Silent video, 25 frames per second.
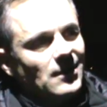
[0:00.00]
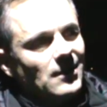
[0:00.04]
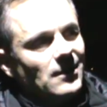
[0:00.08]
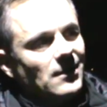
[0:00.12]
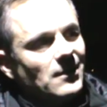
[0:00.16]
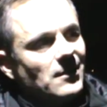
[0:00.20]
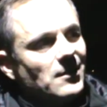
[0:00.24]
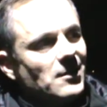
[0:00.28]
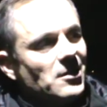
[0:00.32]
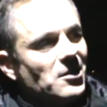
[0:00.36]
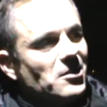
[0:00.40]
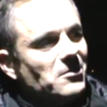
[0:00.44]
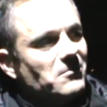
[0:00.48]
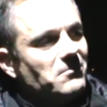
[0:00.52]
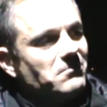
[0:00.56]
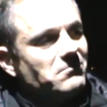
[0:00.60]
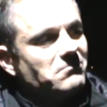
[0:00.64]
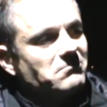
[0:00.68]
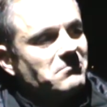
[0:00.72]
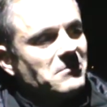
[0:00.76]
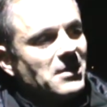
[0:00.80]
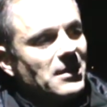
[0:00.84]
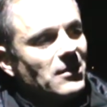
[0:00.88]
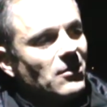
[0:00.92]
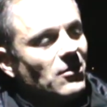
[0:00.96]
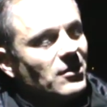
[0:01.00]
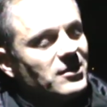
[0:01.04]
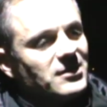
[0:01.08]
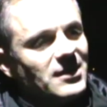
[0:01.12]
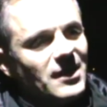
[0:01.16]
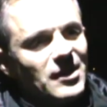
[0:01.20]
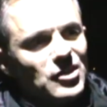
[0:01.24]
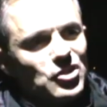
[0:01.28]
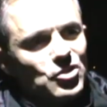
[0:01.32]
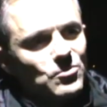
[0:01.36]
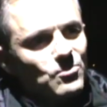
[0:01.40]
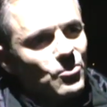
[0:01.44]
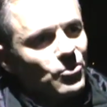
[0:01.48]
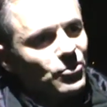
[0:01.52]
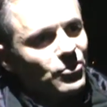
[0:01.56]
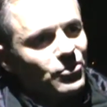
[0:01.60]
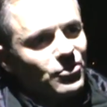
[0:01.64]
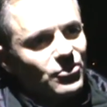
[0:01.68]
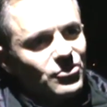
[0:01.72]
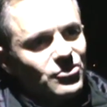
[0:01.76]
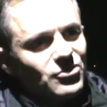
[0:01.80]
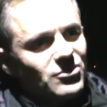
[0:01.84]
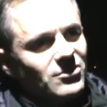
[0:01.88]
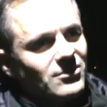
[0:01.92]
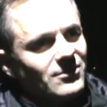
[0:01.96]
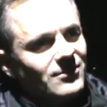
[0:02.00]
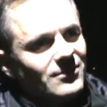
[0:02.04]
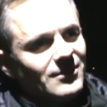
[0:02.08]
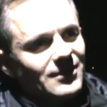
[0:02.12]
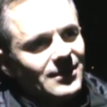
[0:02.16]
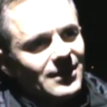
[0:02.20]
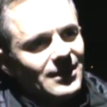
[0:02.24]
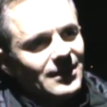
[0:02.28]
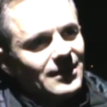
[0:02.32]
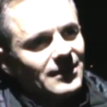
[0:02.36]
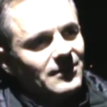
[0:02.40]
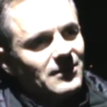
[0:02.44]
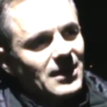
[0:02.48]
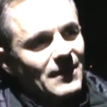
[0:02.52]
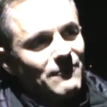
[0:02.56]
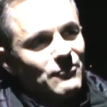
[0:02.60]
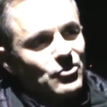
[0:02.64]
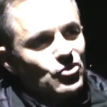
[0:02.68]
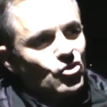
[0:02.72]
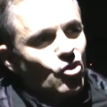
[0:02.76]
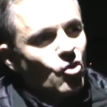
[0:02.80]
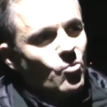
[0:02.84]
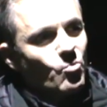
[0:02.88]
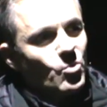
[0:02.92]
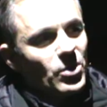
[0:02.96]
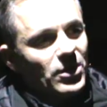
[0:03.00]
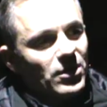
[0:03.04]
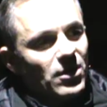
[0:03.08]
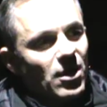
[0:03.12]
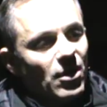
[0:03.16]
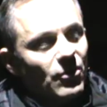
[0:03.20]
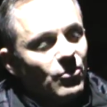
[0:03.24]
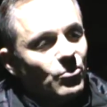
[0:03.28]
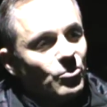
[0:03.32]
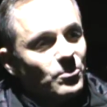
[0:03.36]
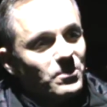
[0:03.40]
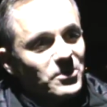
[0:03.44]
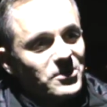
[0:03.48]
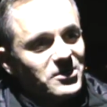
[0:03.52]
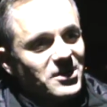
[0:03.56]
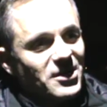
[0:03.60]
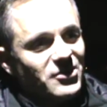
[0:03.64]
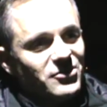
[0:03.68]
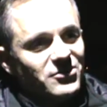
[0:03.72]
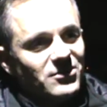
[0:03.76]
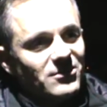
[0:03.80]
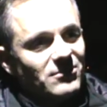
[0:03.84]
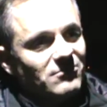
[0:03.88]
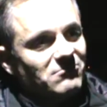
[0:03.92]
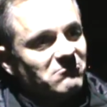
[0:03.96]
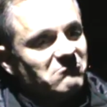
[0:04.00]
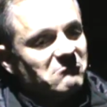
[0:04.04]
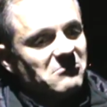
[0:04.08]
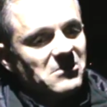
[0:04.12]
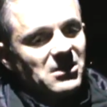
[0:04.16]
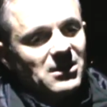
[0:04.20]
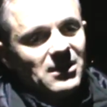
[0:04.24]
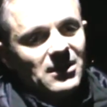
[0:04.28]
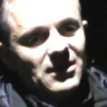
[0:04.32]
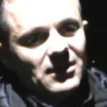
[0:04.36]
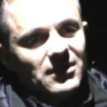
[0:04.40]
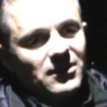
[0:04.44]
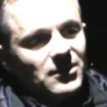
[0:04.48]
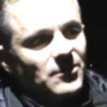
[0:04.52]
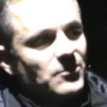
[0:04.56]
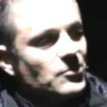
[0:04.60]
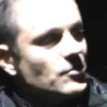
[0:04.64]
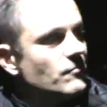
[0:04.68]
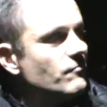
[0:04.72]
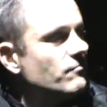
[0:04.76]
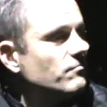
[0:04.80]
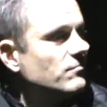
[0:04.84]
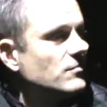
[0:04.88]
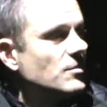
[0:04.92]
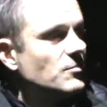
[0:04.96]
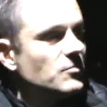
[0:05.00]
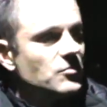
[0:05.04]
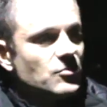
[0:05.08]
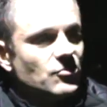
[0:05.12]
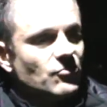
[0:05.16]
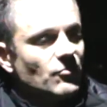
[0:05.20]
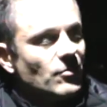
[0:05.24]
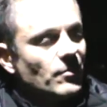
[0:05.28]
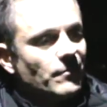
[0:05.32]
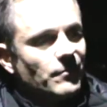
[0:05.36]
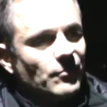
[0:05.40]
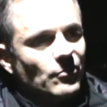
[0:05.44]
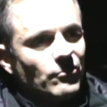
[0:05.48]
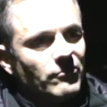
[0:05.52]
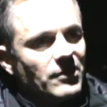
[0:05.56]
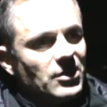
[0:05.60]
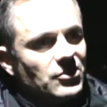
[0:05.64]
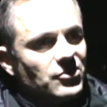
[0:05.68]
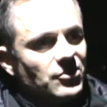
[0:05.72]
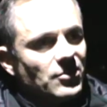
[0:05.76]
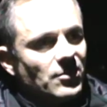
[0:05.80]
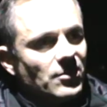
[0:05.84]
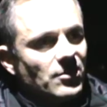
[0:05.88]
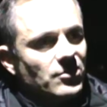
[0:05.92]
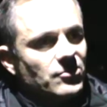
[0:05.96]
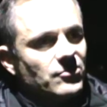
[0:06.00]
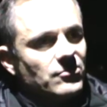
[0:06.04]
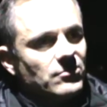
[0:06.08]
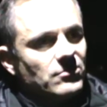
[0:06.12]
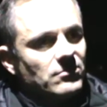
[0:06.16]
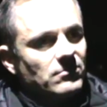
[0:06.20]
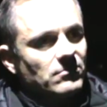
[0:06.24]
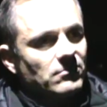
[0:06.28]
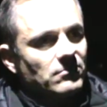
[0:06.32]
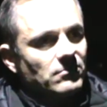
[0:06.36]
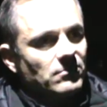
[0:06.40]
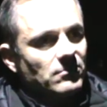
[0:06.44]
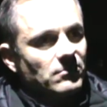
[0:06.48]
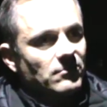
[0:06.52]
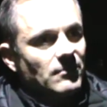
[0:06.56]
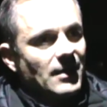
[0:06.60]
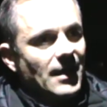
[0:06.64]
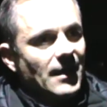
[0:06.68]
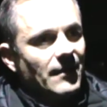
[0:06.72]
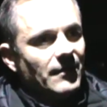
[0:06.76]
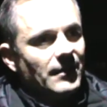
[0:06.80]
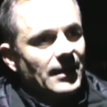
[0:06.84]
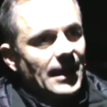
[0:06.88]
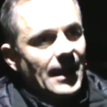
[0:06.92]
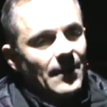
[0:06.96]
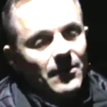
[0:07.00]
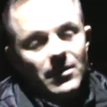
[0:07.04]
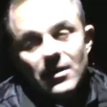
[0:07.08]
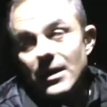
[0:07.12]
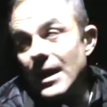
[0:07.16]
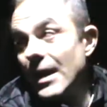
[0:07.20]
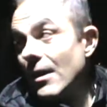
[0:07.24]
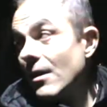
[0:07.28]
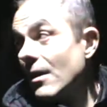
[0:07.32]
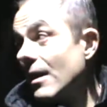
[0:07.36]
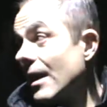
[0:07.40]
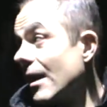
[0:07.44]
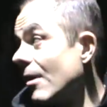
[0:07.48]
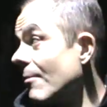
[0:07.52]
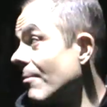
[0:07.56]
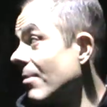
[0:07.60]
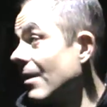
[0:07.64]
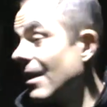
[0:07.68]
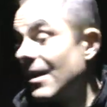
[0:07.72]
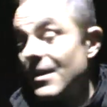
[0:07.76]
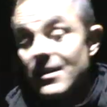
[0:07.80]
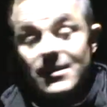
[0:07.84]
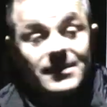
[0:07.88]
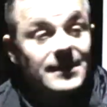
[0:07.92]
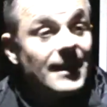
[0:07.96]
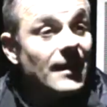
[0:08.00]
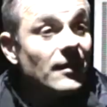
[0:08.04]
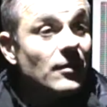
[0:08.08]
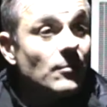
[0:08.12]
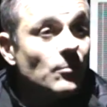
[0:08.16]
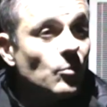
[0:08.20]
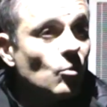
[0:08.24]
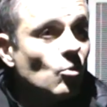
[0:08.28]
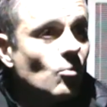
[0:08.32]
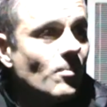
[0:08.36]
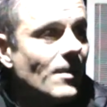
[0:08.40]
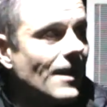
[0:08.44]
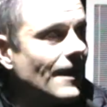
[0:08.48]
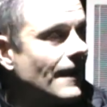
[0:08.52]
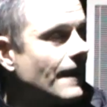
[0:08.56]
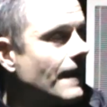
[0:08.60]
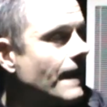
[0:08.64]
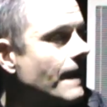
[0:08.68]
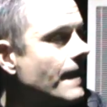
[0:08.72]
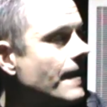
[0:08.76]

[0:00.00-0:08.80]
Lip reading: And like I said, they smothered us. And every time we got good possession, there was three or four red shirts round our players getting the ball back.